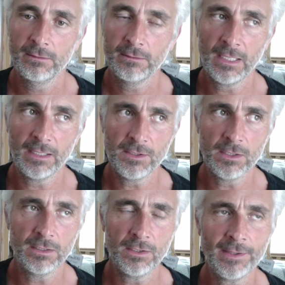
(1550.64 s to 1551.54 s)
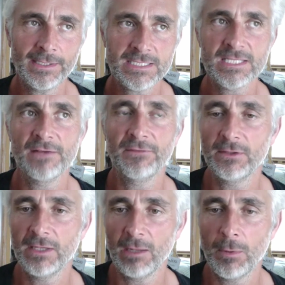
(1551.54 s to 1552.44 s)
Yeah, ninety-seven. With,
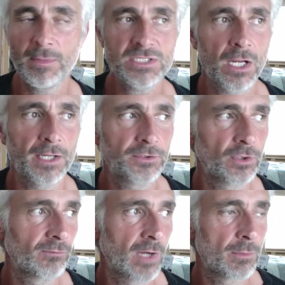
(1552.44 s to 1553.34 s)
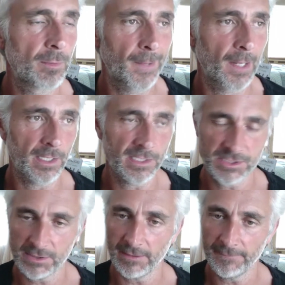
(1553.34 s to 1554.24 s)
yeah, when we started doing Roman parties,
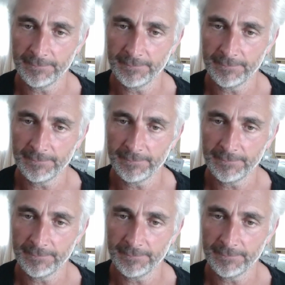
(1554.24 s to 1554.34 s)
yeah.